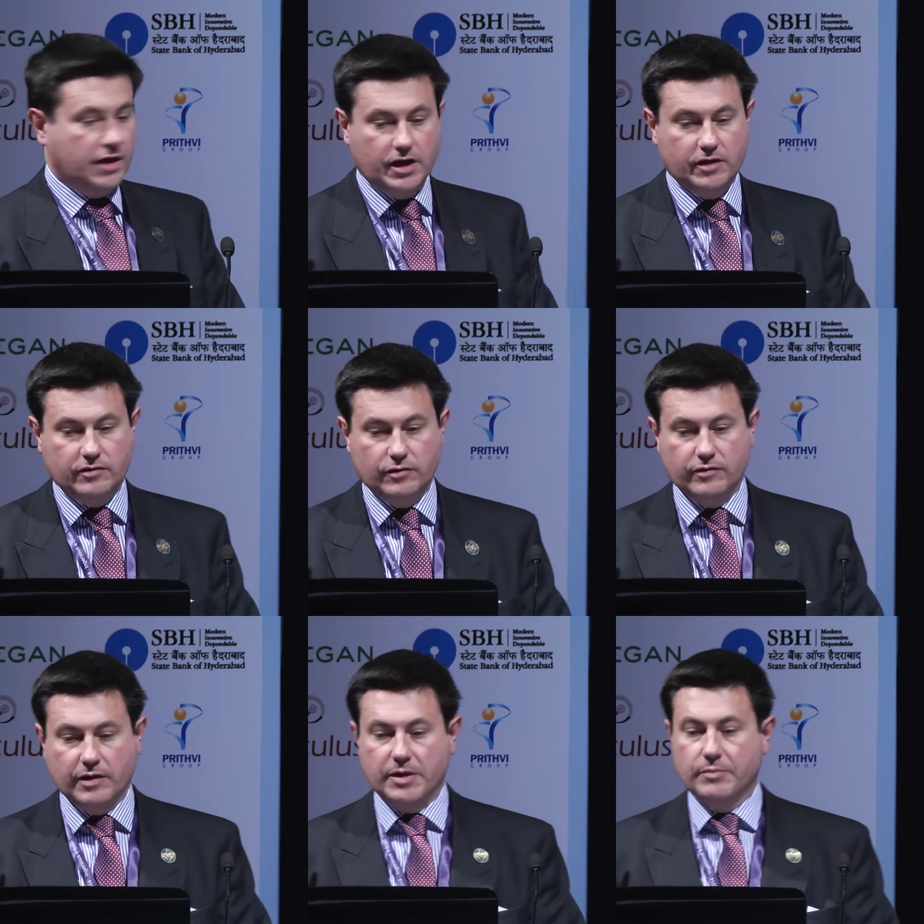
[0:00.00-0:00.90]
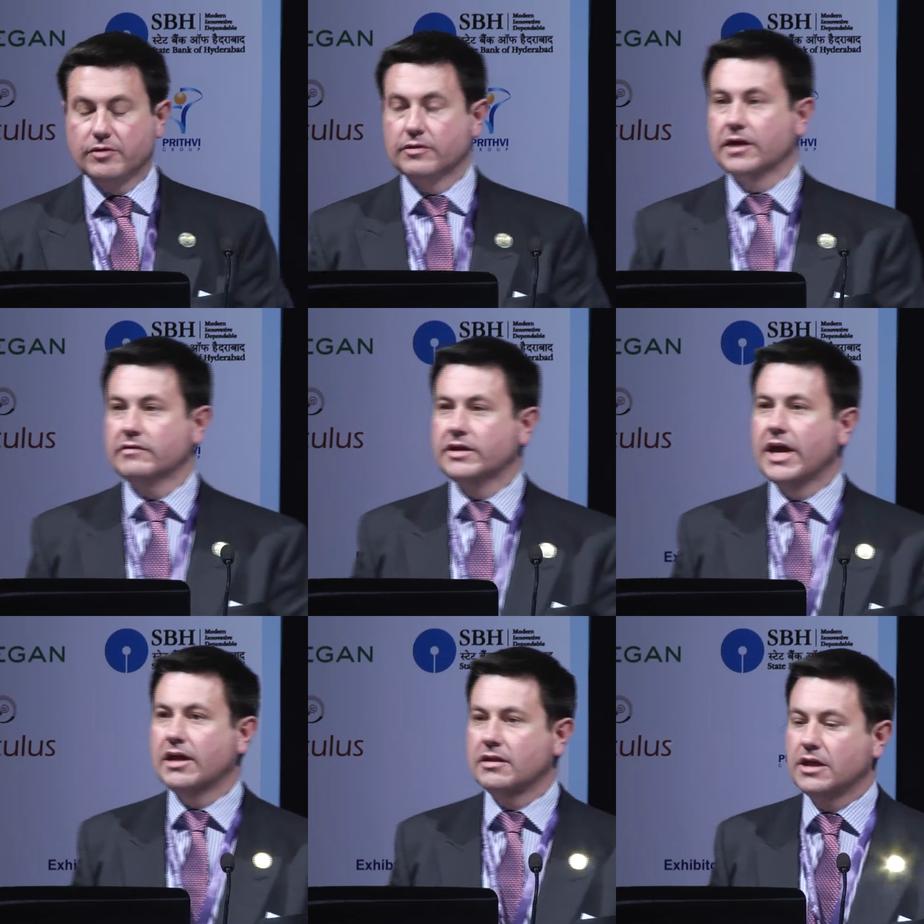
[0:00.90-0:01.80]
to September
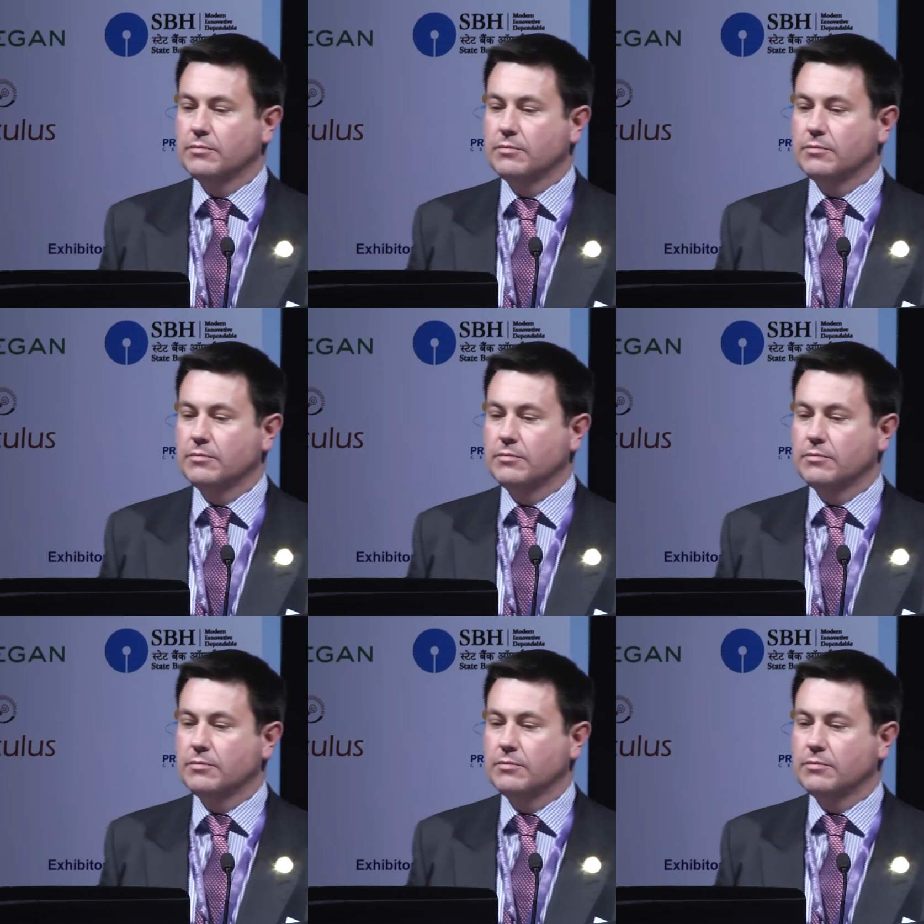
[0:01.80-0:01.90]
2008,